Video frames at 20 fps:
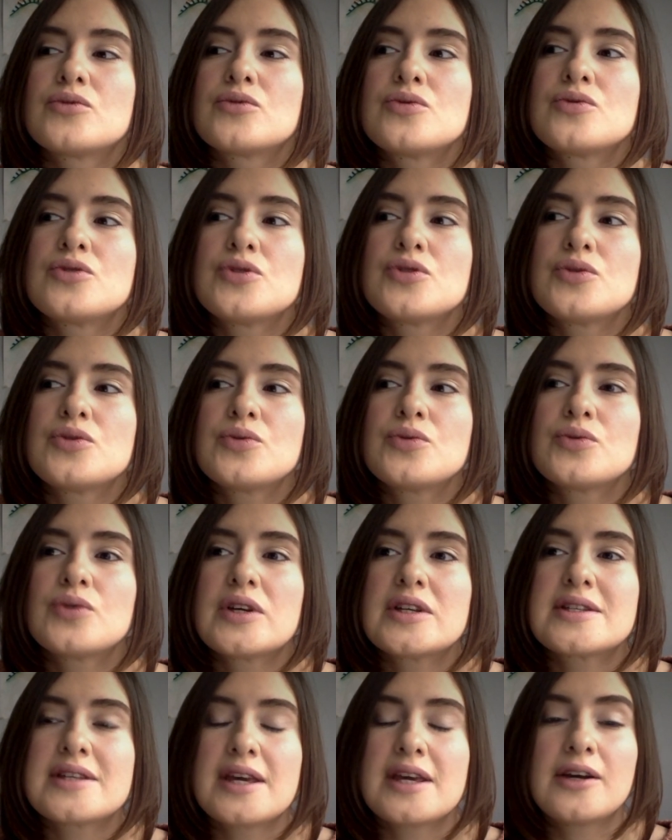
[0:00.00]
to
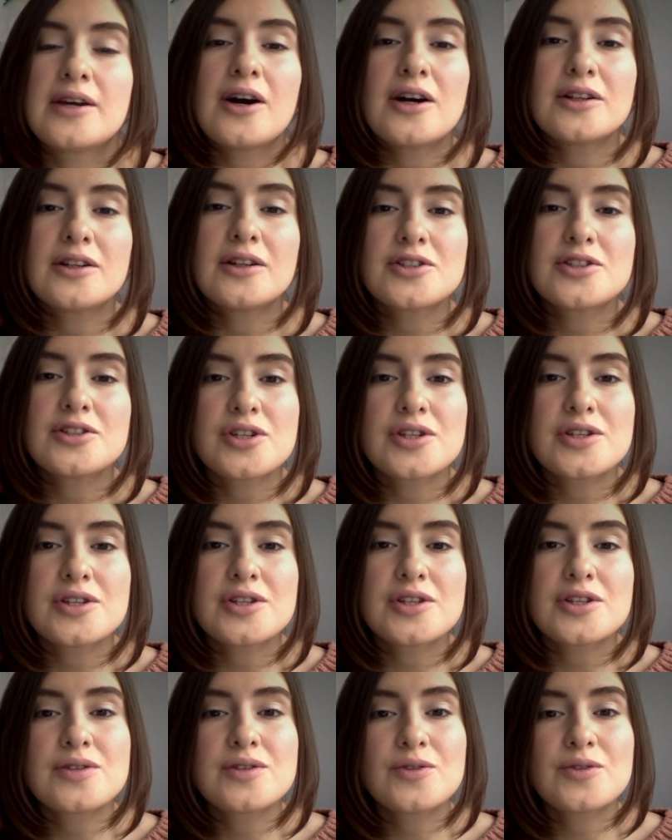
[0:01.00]
a
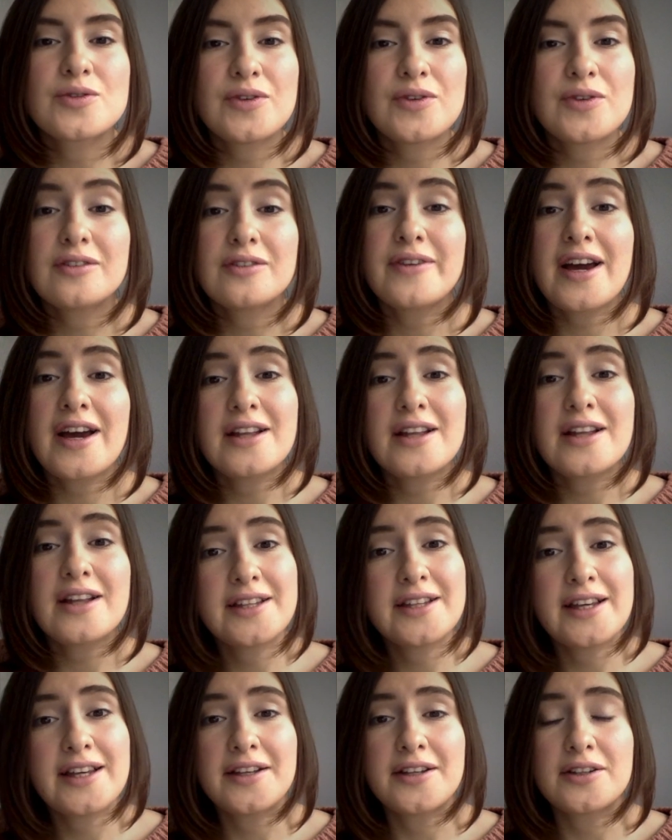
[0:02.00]
psychologist to feel
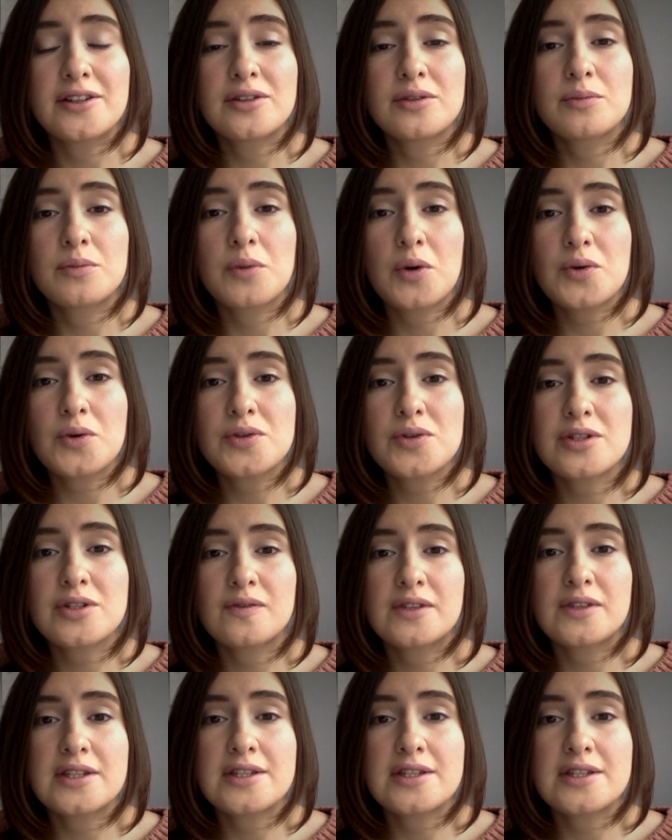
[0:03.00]
validated most of the